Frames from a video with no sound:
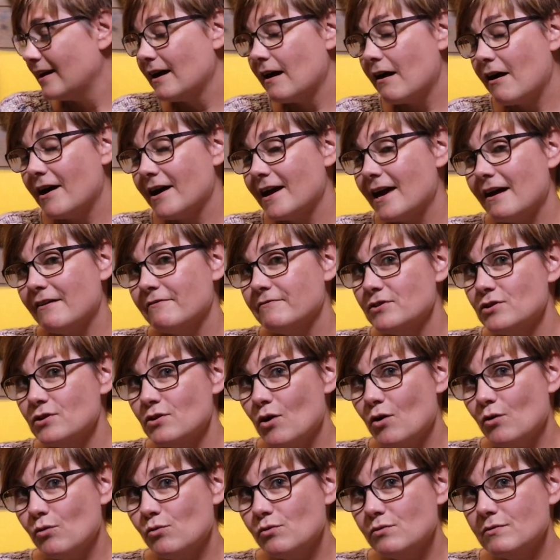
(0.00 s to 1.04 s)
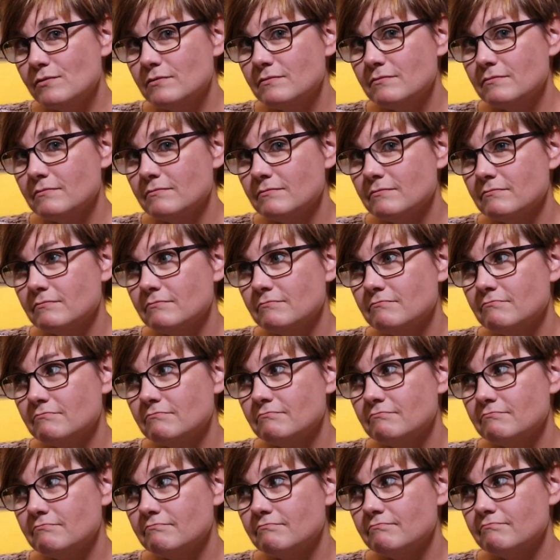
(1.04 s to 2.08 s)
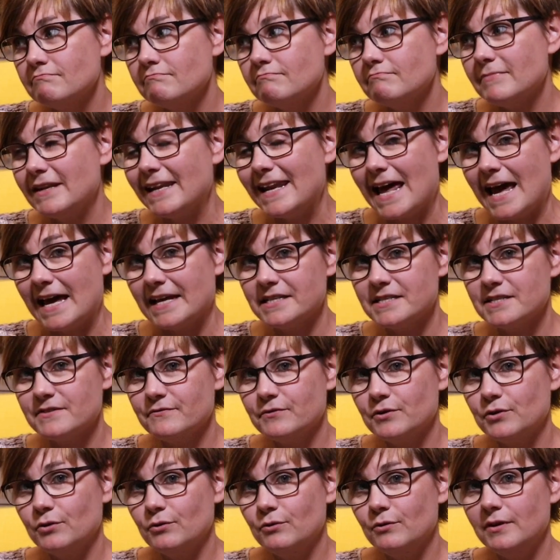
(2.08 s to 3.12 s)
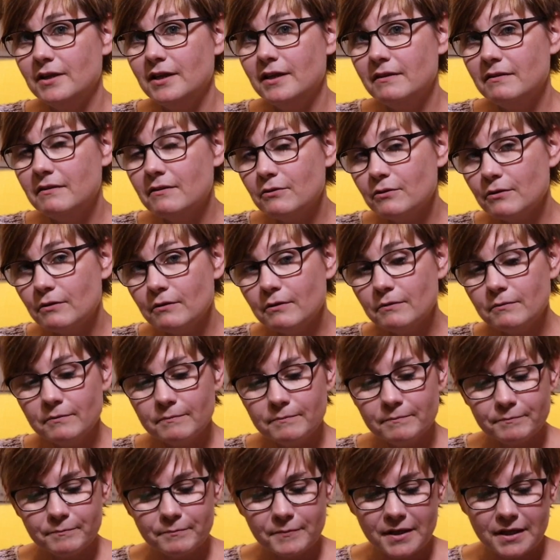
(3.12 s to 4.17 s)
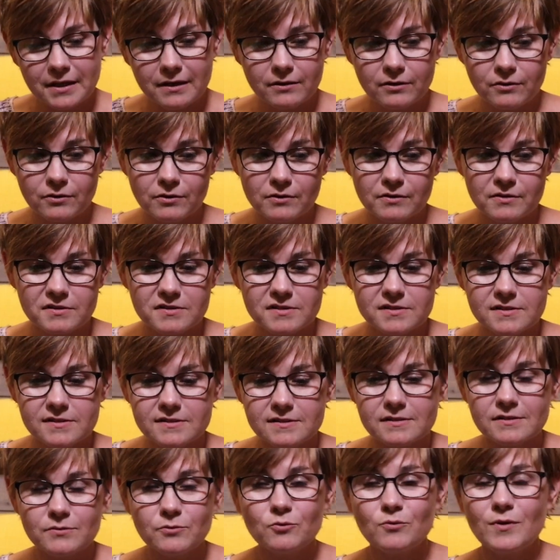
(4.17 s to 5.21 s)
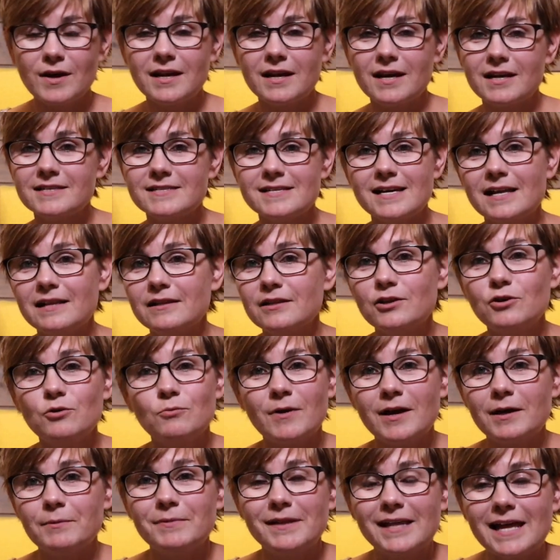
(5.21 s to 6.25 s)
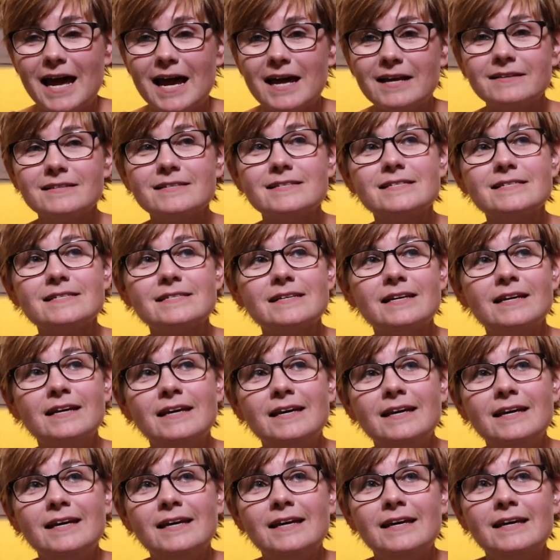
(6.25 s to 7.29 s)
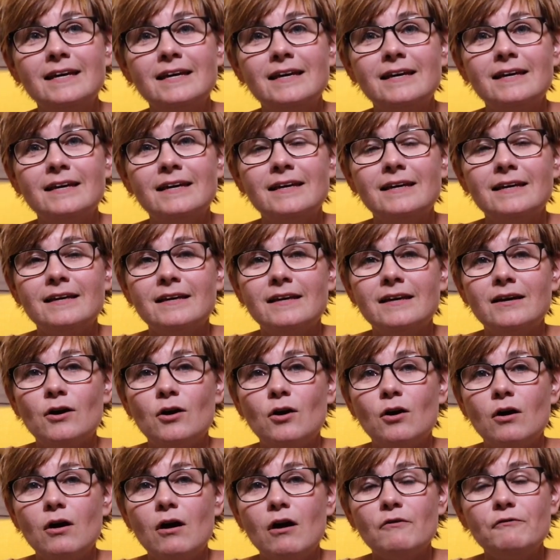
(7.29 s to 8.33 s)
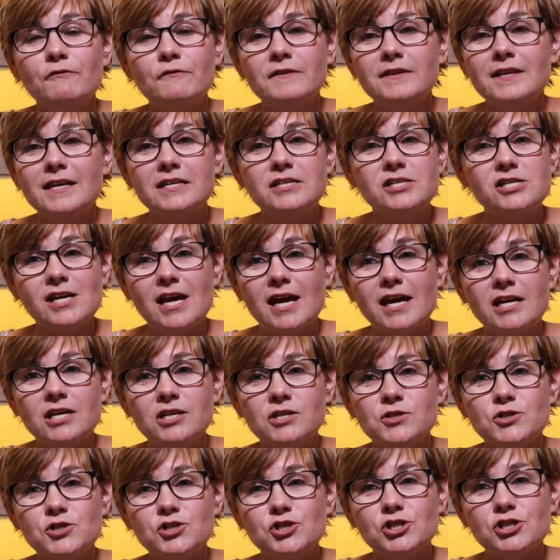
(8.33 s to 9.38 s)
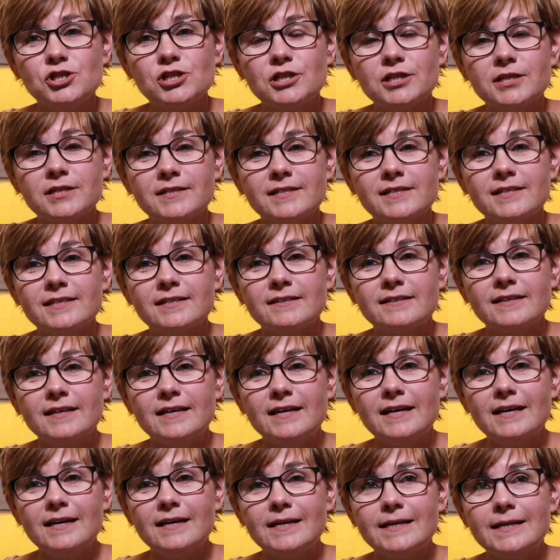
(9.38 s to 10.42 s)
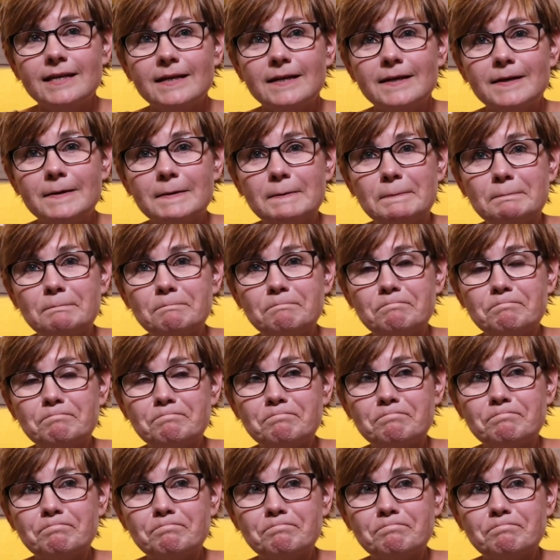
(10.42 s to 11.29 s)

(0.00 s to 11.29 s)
I have no plans for you either, because when I tell you my plans, often they change, and I'm